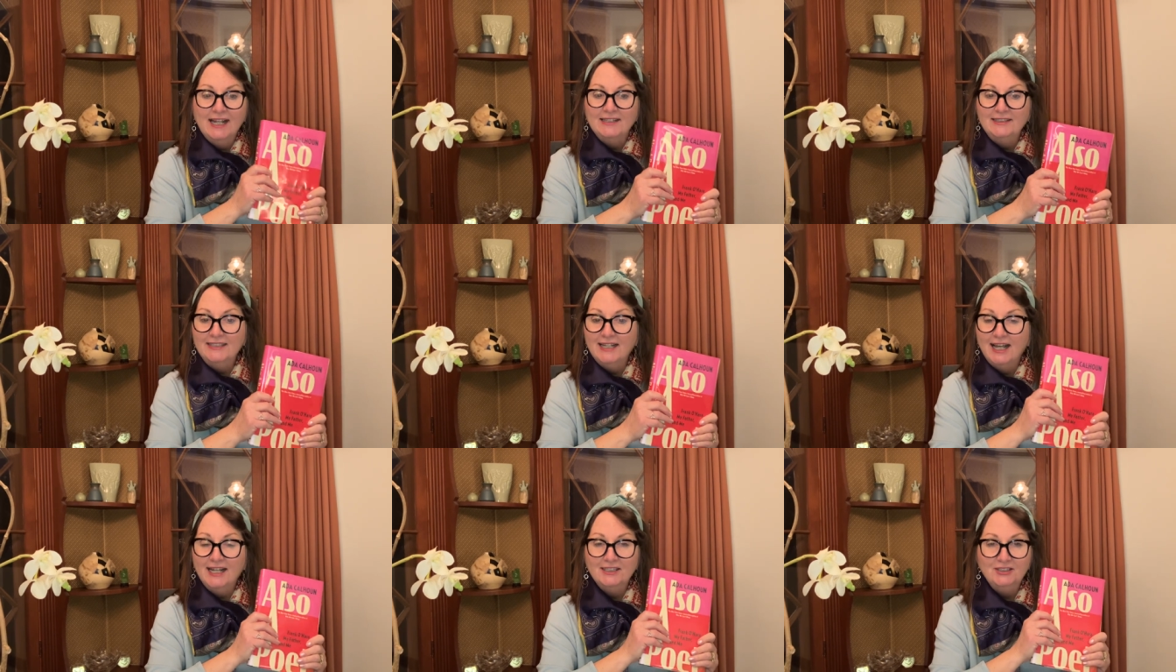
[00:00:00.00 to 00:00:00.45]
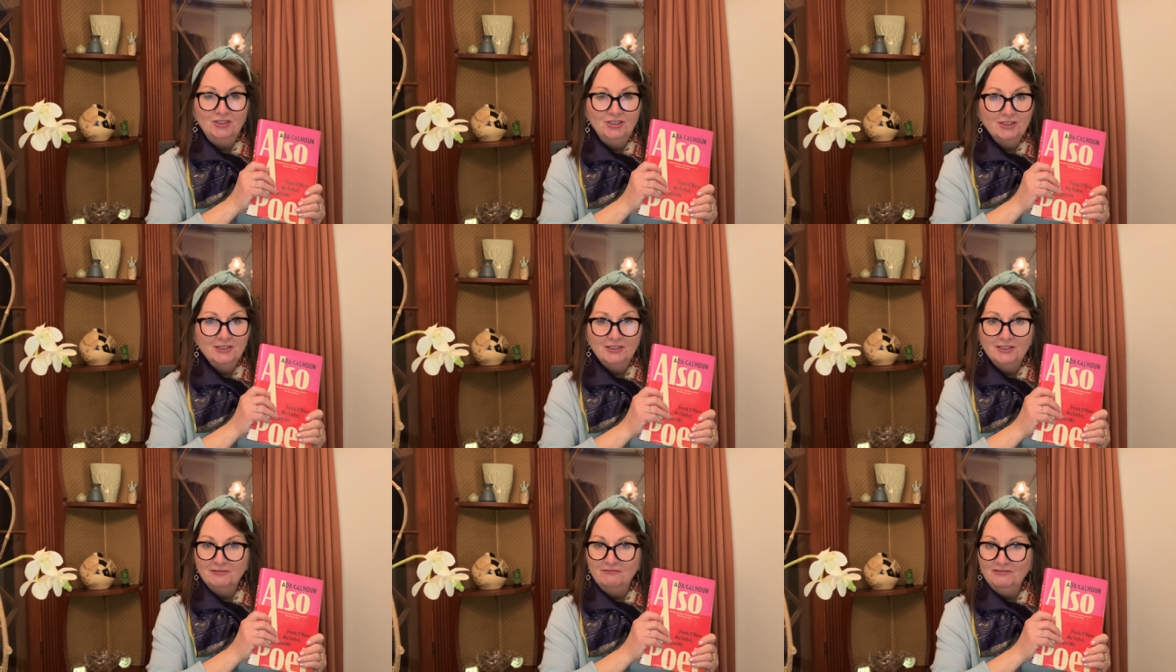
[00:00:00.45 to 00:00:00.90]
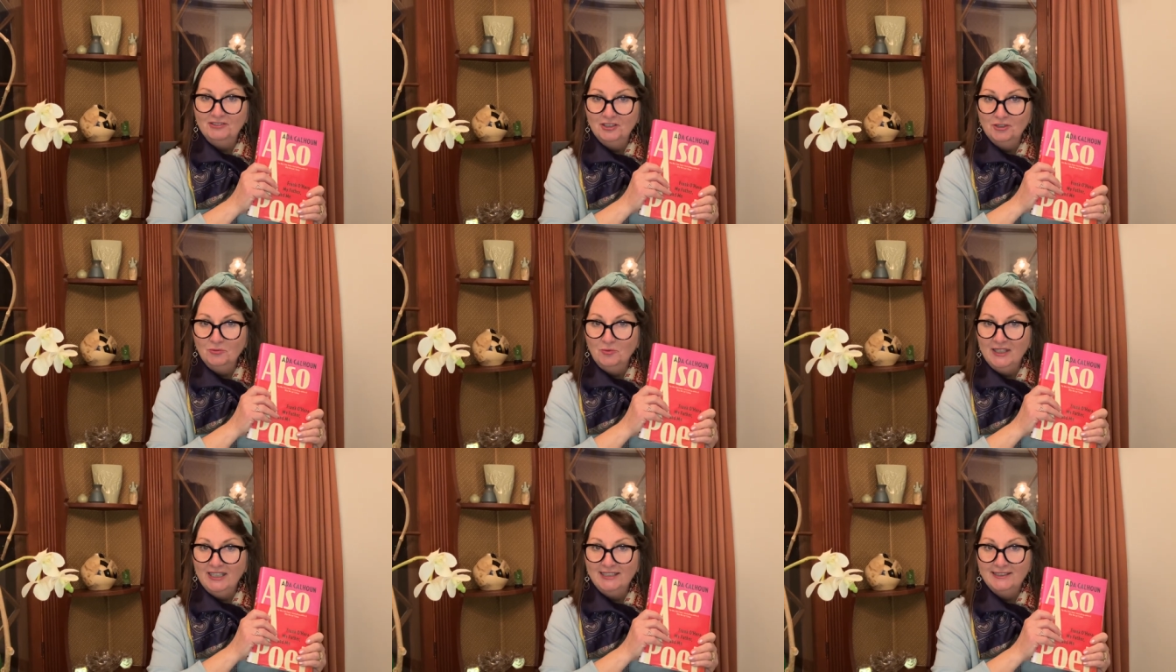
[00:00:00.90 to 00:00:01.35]
died just a
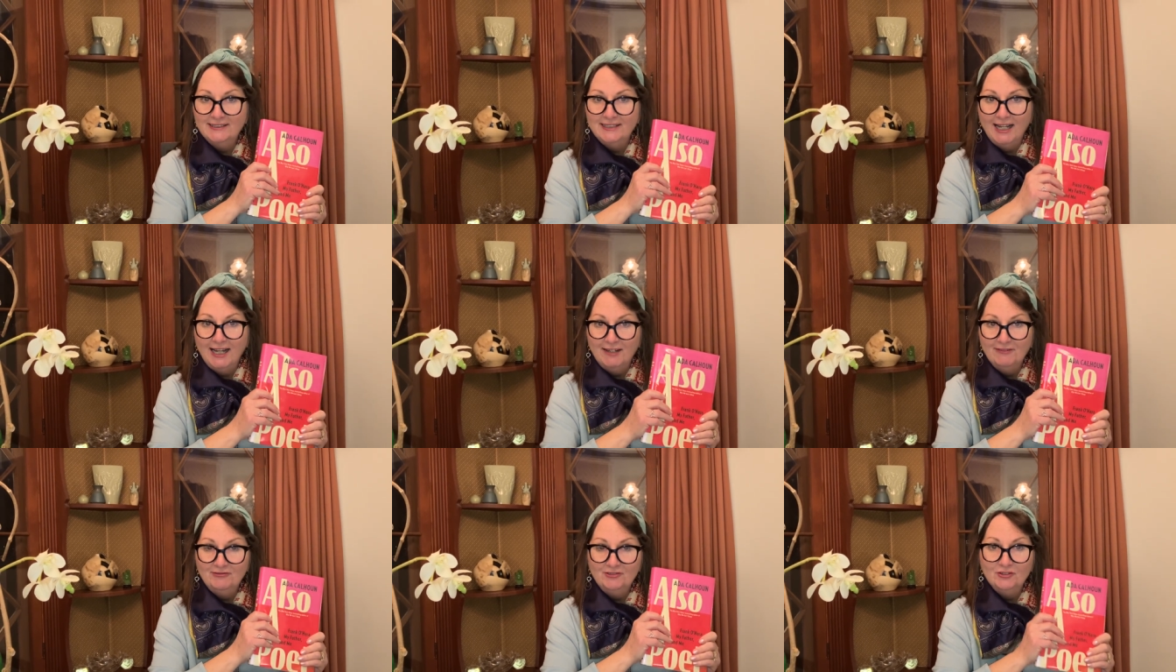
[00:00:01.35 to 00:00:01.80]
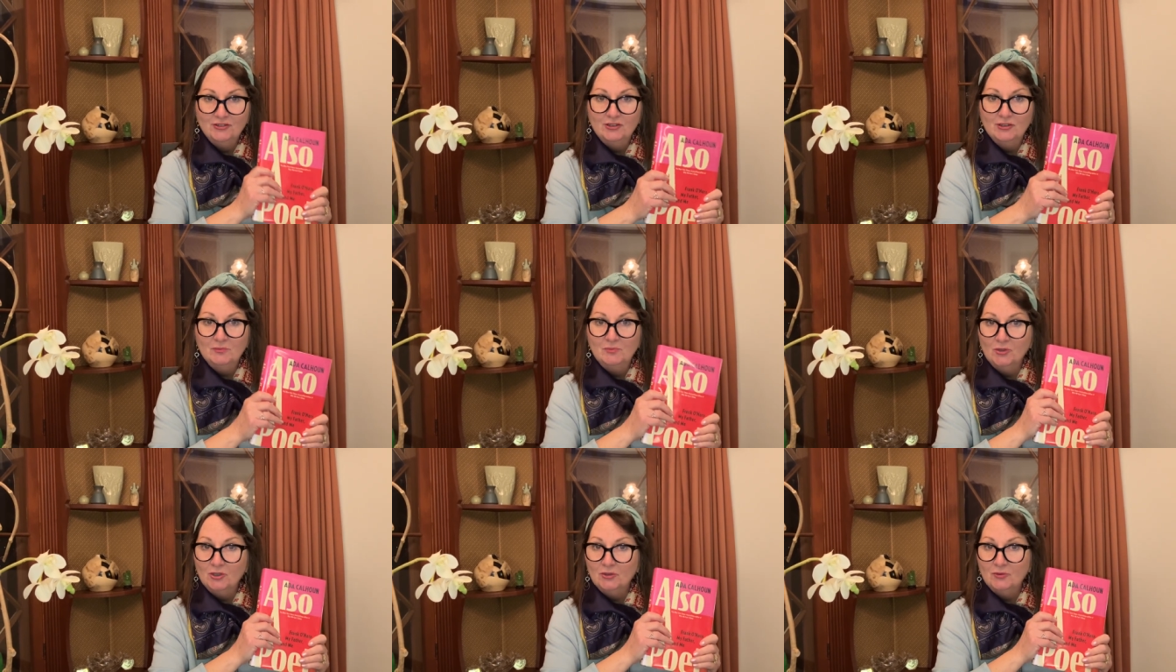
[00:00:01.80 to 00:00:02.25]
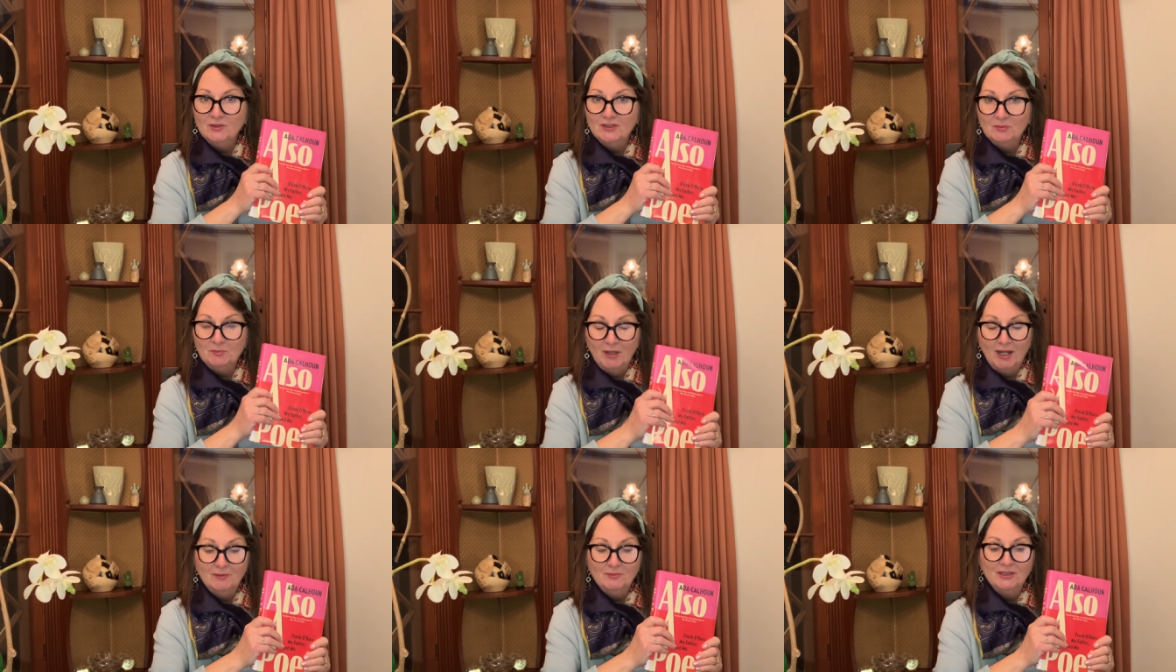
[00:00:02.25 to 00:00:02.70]
few weeks after the book was
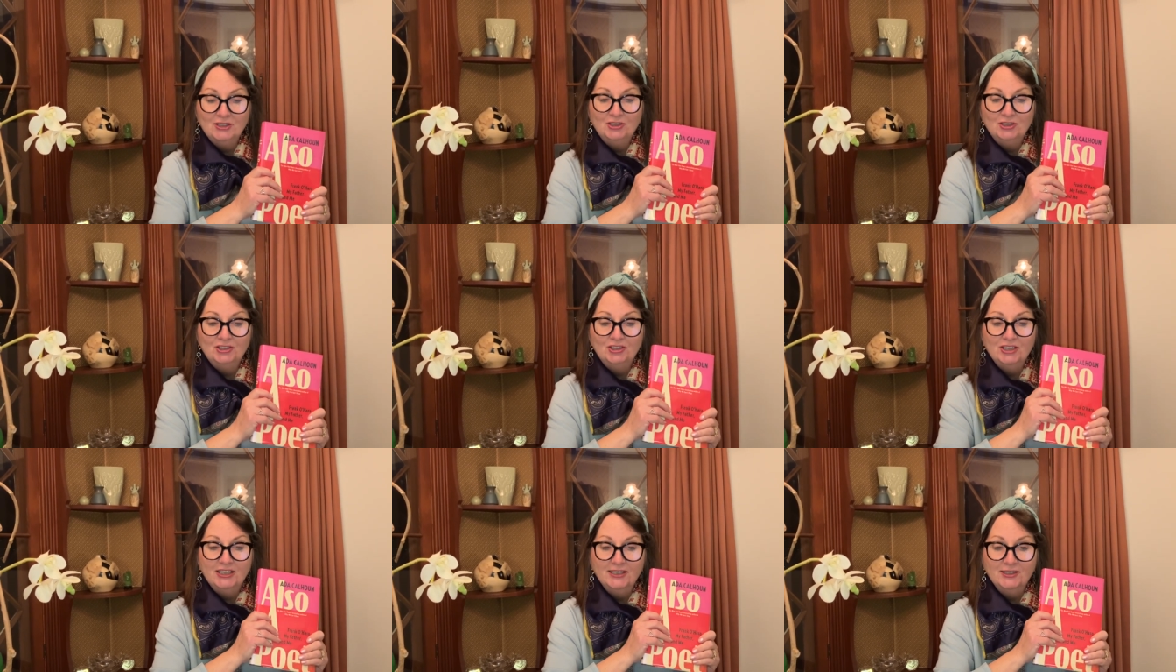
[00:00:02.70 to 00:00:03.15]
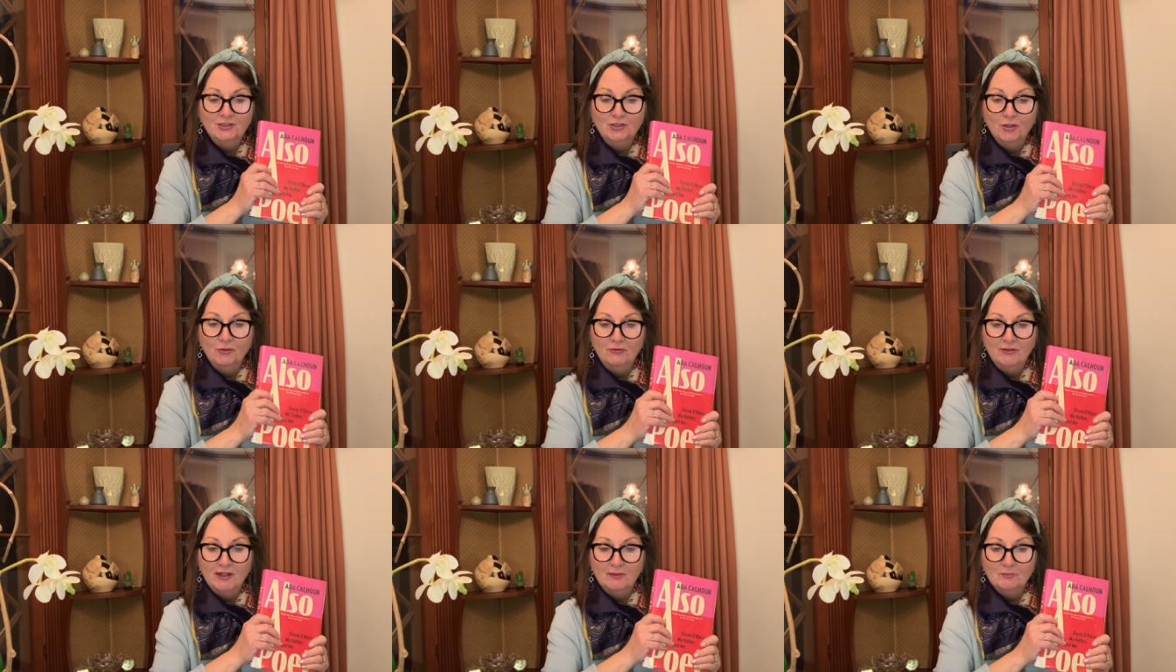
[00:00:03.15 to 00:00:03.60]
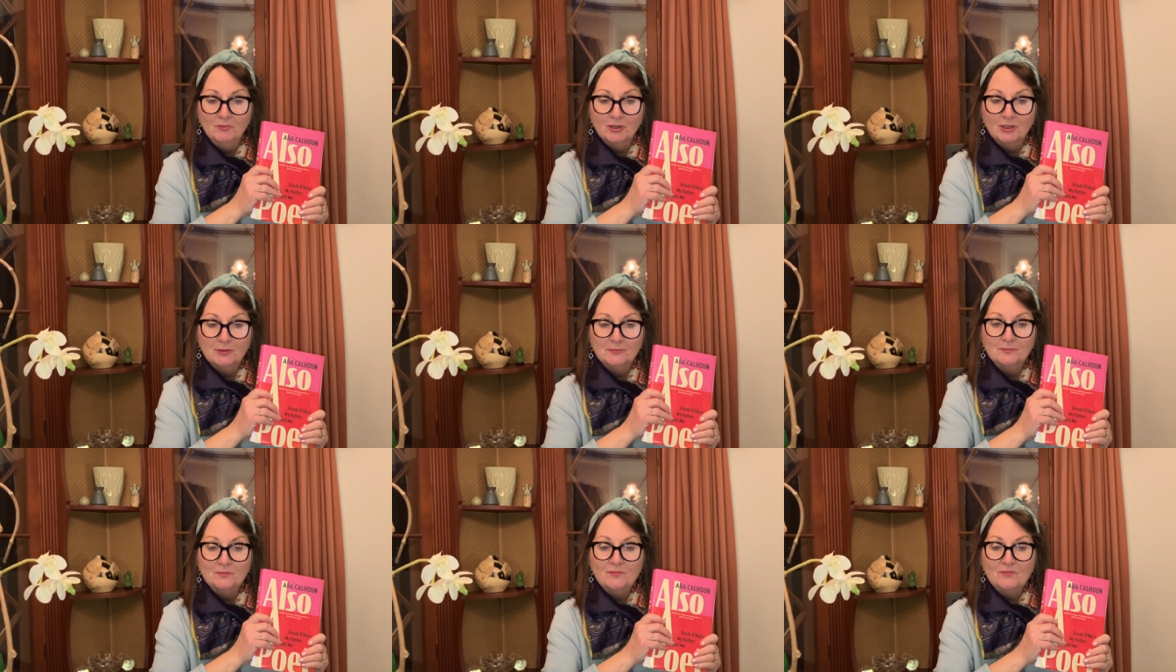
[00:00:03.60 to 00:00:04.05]
published in
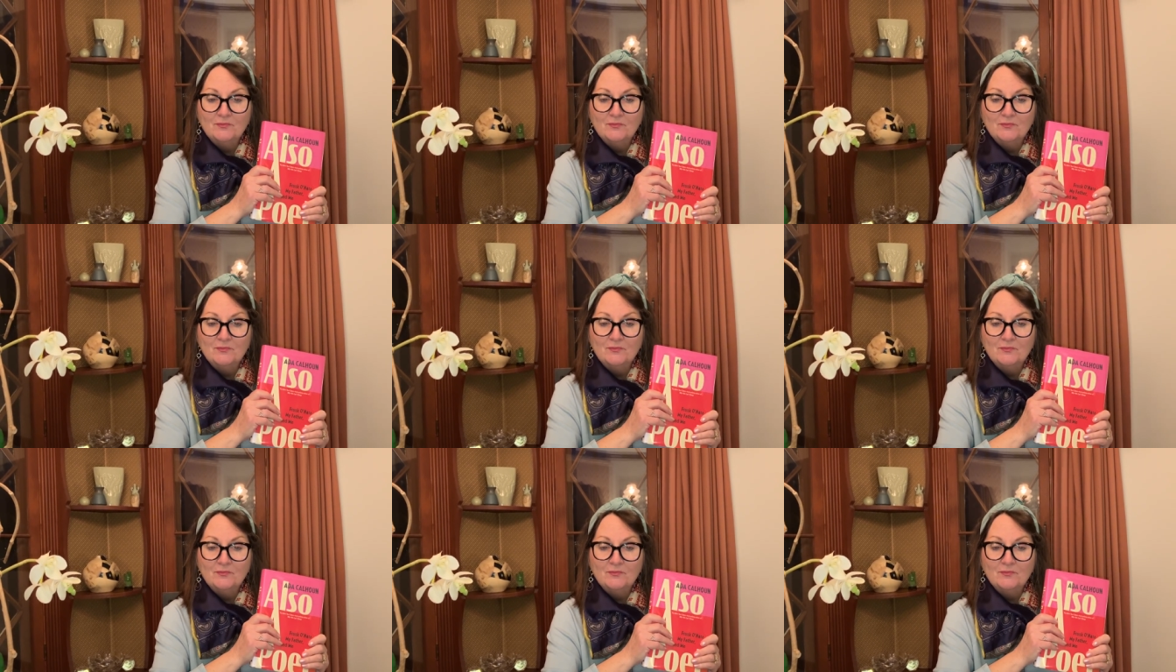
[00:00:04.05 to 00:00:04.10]
November.